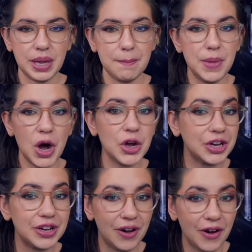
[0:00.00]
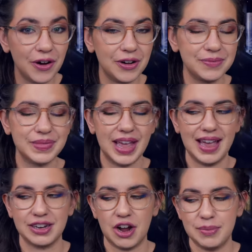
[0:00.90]
manga haul
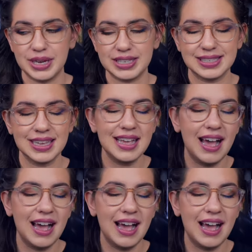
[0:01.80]
and comics,